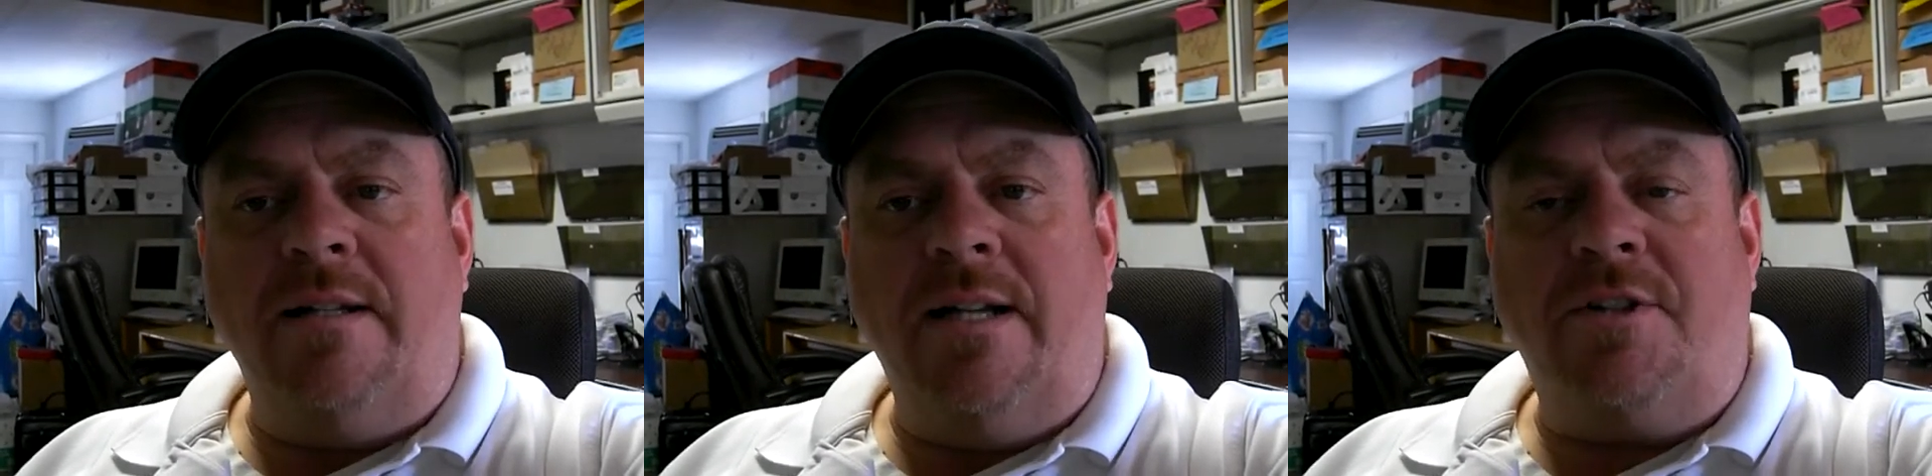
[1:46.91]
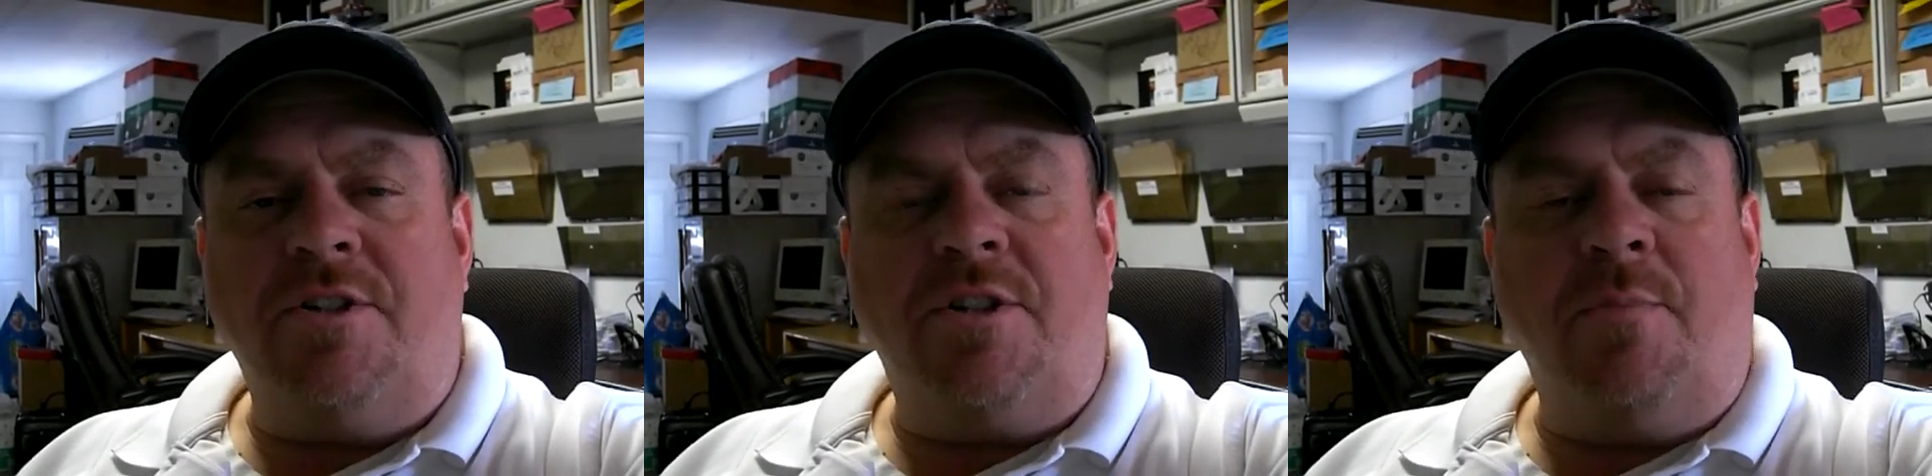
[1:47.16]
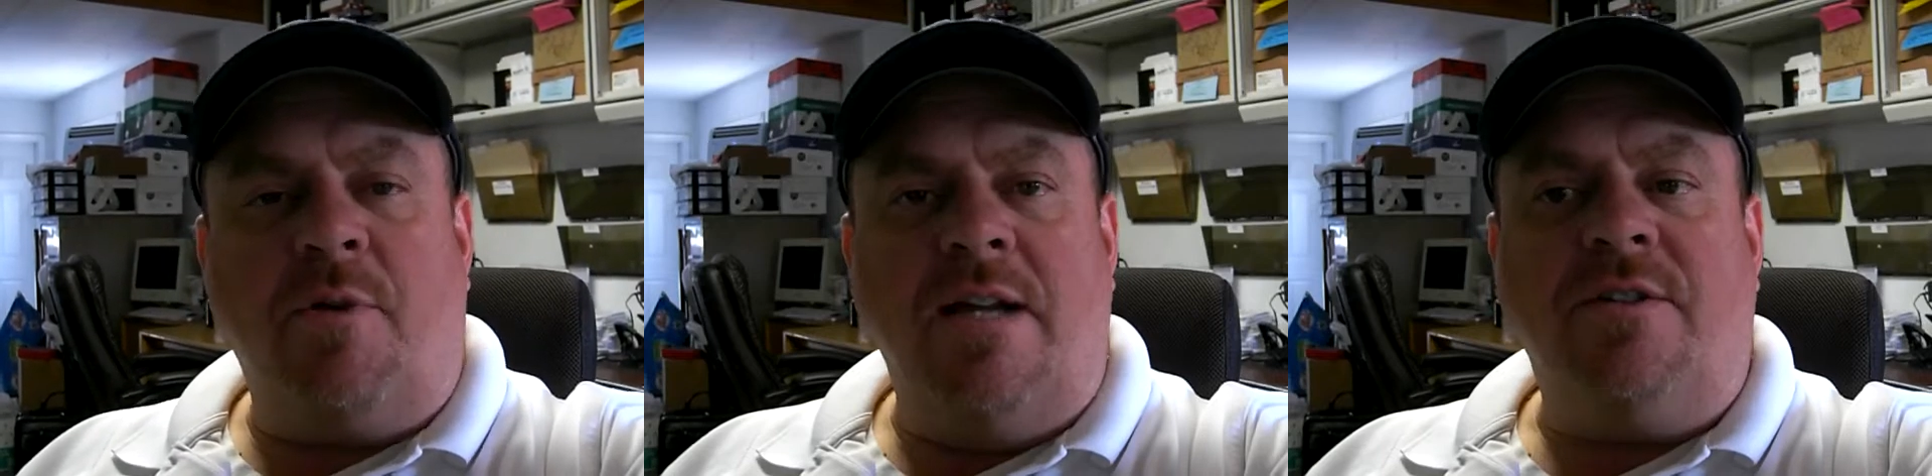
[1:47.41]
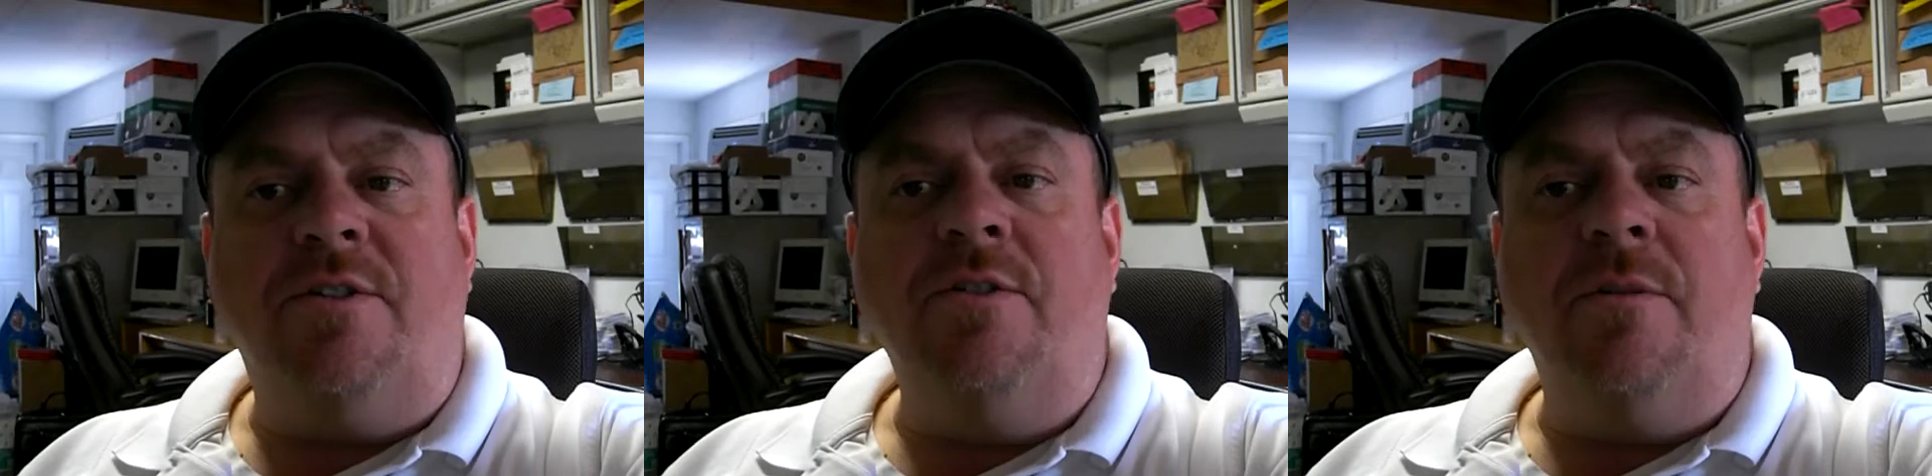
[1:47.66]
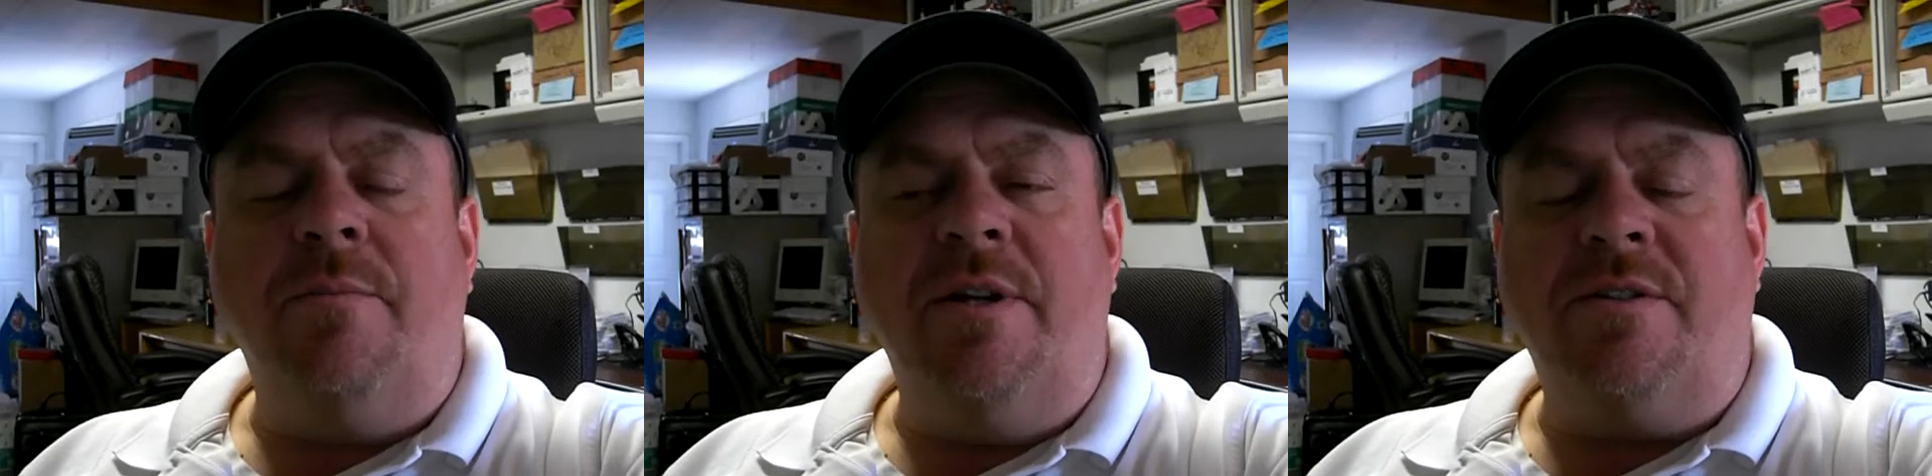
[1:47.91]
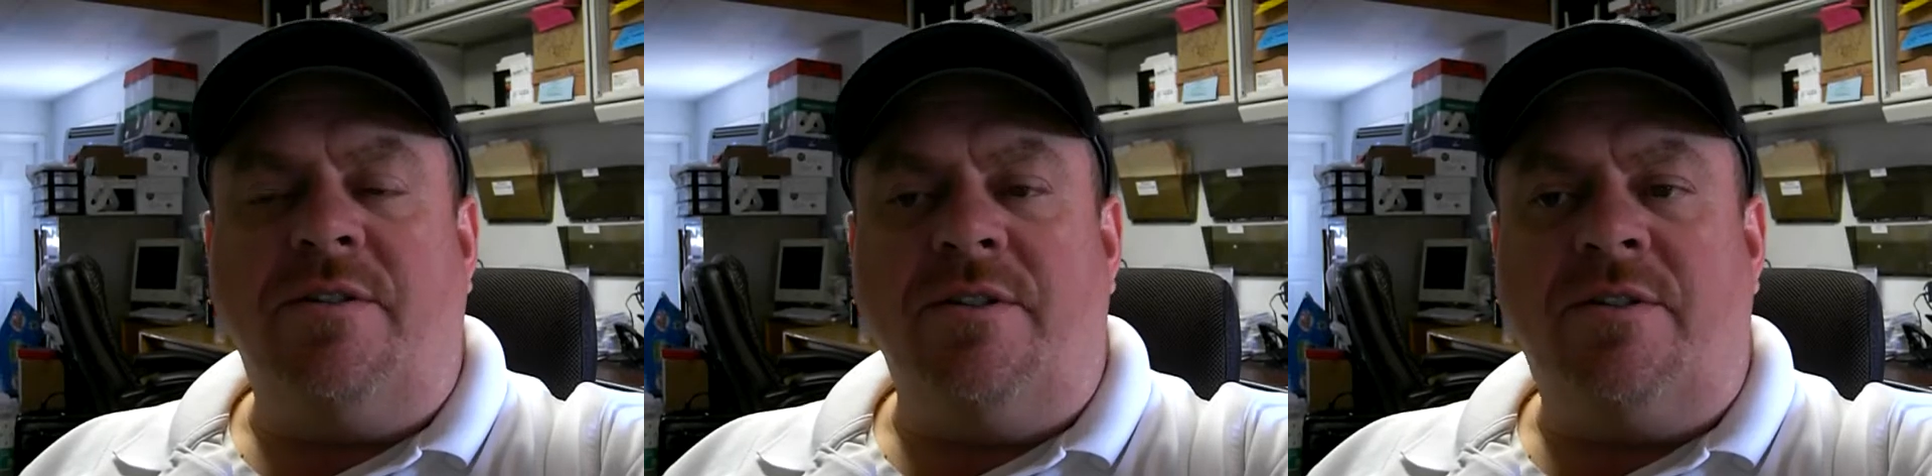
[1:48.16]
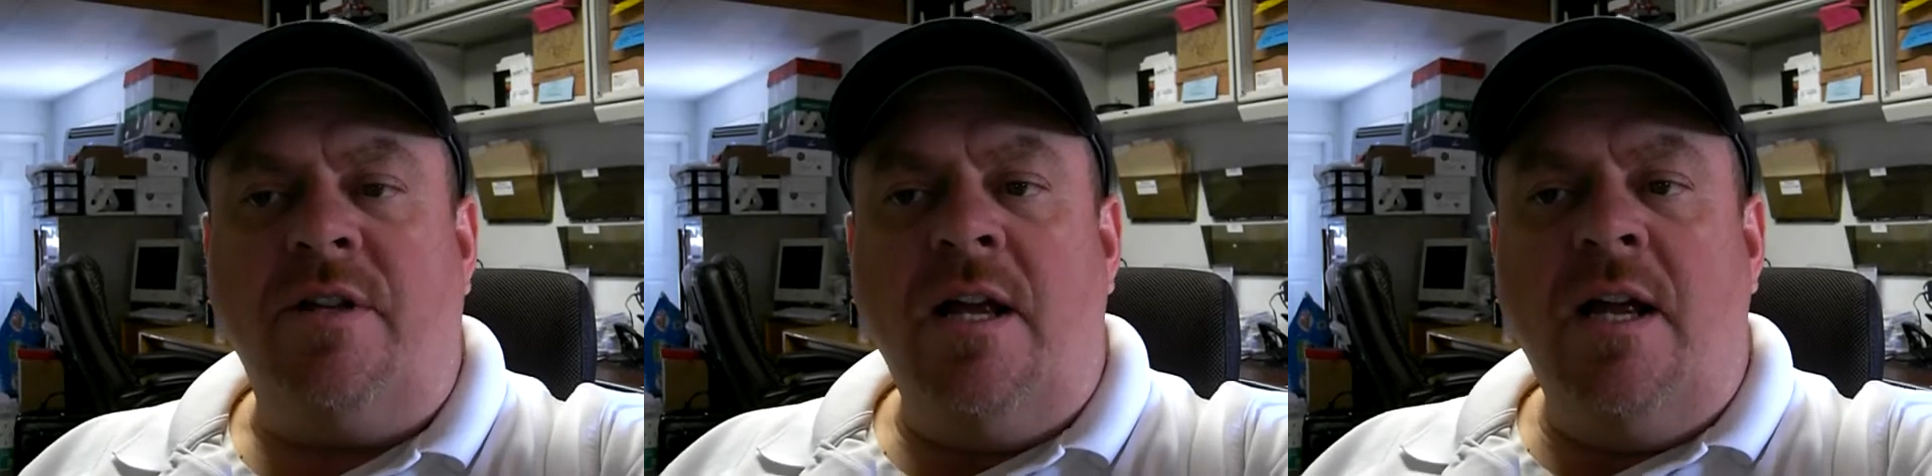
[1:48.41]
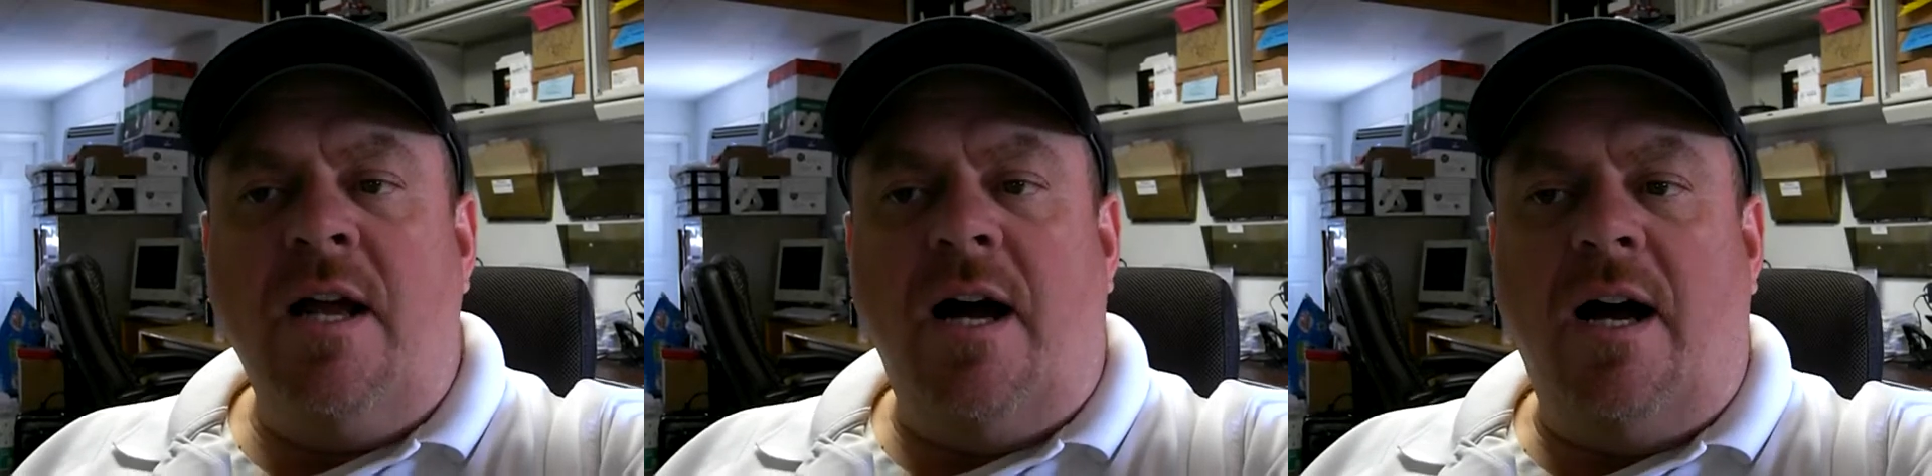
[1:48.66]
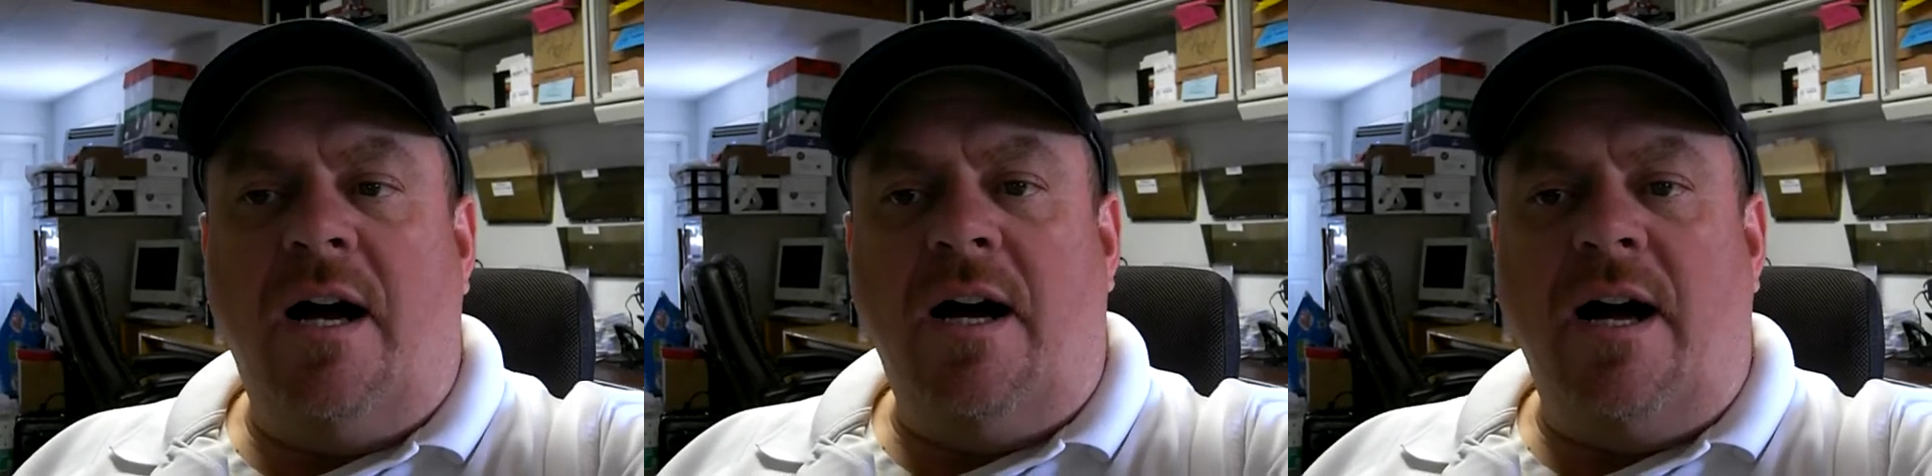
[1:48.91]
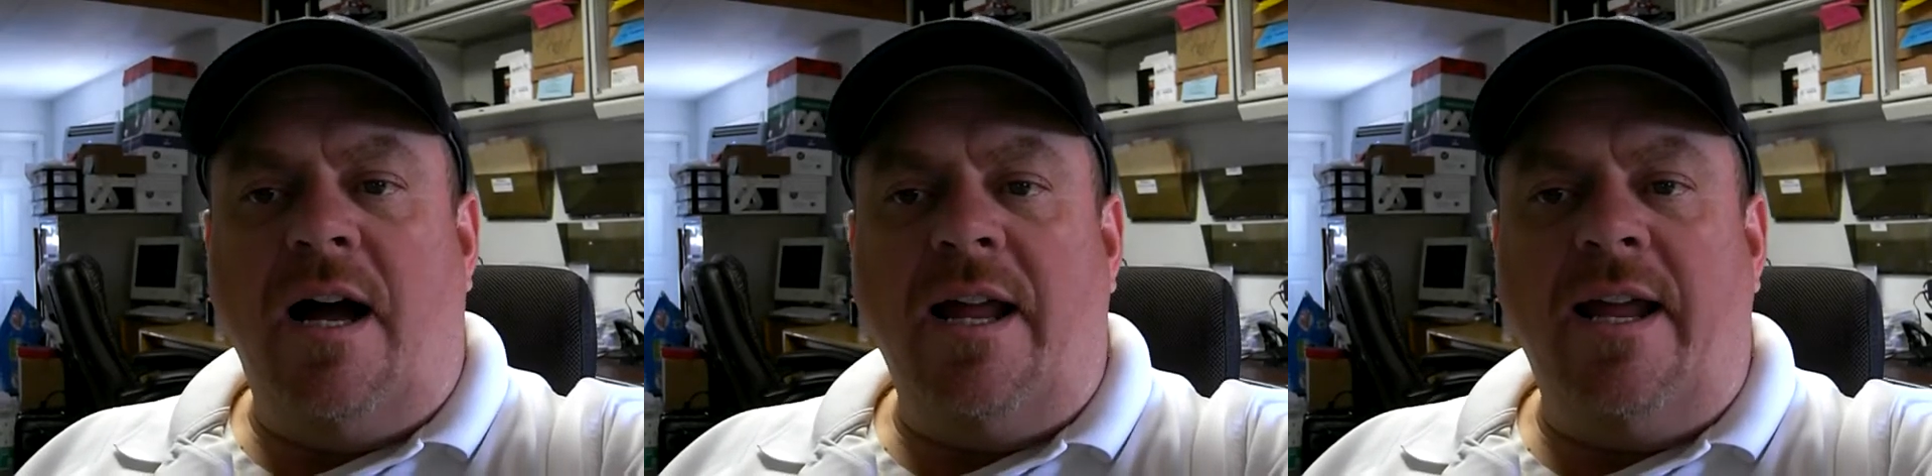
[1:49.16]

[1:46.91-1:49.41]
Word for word: that's just the price of doing business. Uh,